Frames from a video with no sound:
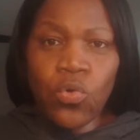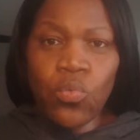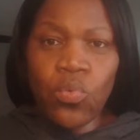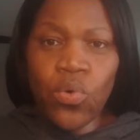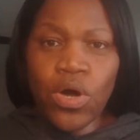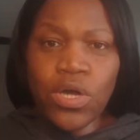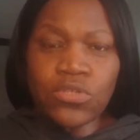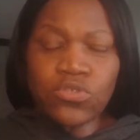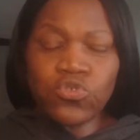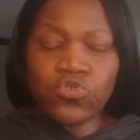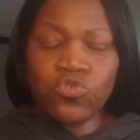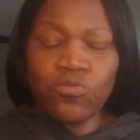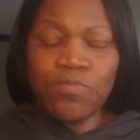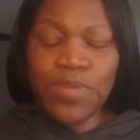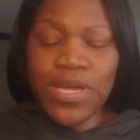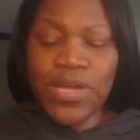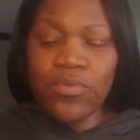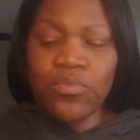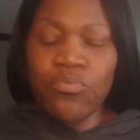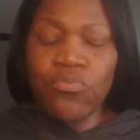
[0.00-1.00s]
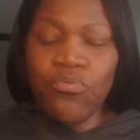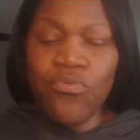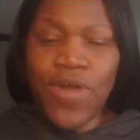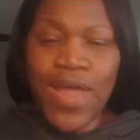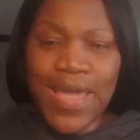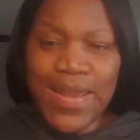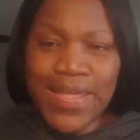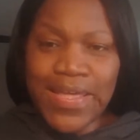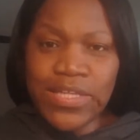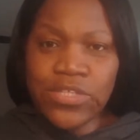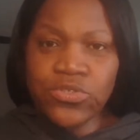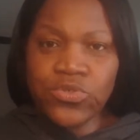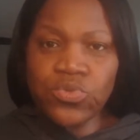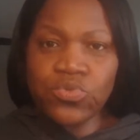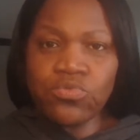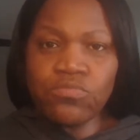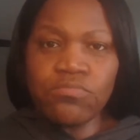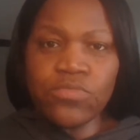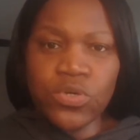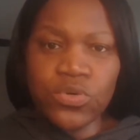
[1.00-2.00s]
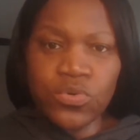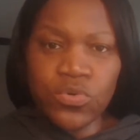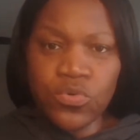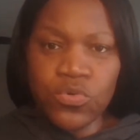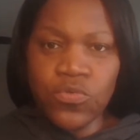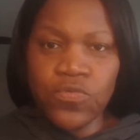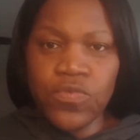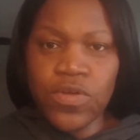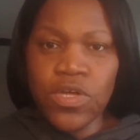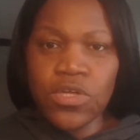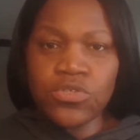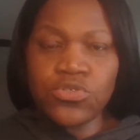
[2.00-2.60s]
want to be ready to move,